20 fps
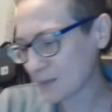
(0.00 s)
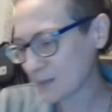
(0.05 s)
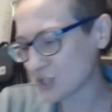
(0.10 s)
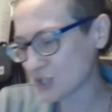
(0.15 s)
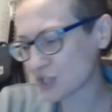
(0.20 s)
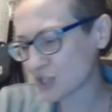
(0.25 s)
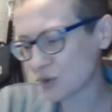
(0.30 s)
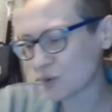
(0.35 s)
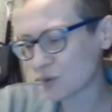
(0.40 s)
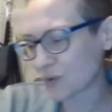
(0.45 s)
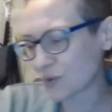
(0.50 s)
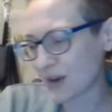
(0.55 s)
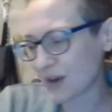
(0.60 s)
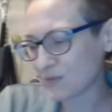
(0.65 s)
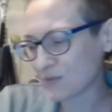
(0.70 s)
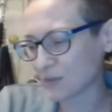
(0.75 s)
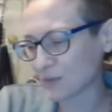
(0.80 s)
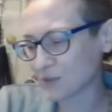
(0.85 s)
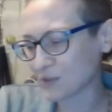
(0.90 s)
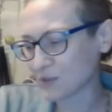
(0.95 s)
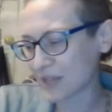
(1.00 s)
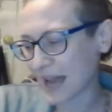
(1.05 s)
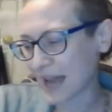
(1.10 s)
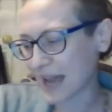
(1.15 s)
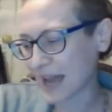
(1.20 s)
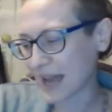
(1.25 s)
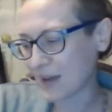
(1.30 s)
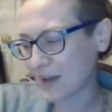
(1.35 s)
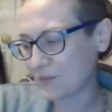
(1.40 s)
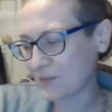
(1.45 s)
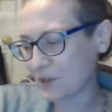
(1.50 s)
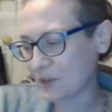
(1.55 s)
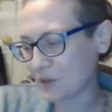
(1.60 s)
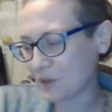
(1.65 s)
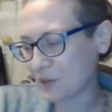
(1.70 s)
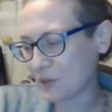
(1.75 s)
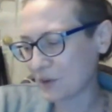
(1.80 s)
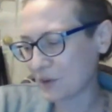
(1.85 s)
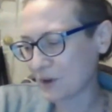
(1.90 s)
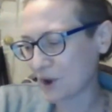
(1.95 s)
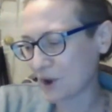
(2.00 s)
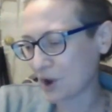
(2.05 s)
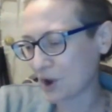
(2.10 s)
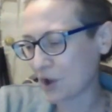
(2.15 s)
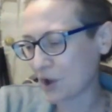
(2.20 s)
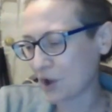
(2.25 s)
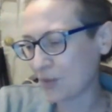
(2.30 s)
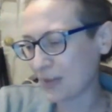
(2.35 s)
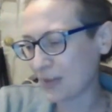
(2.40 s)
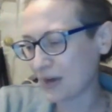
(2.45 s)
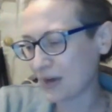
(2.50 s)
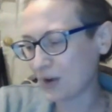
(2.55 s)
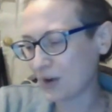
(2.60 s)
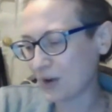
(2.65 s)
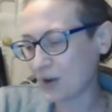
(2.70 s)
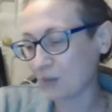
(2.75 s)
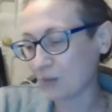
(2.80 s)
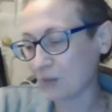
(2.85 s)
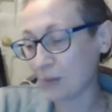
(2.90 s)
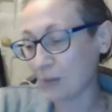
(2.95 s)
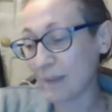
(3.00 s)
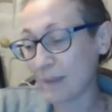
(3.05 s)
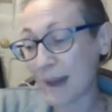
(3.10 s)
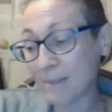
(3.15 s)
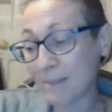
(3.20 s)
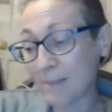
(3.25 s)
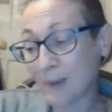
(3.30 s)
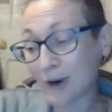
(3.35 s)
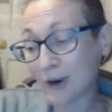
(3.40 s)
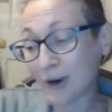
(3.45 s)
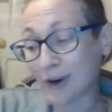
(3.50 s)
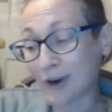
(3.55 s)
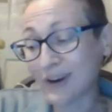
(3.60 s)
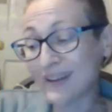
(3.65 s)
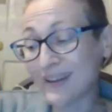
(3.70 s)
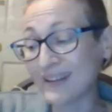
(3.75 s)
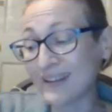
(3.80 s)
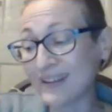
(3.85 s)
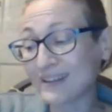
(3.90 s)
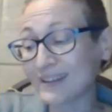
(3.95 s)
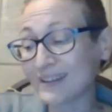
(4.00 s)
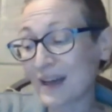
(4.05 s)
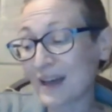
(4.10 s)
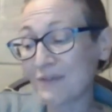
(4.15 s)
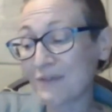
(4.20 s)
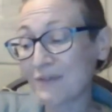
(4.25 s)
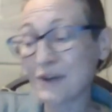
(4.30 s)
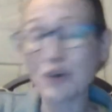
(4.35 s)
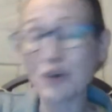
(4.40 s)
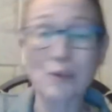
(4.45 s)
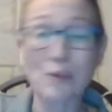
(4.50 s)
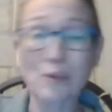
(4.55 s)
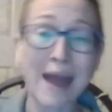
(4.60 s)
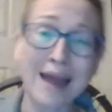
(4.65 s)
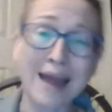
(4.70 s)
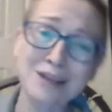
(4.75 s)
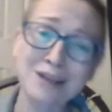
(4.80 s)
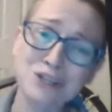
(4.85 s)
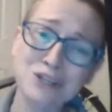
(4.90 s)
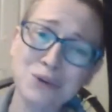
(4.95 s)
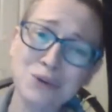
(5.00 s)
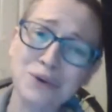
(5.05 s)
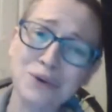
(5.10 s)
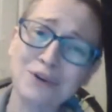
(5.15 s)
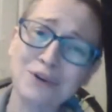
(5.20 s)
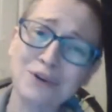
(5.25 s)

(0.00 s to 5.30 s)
so grateful to have you all better. Remember, love and gratitude are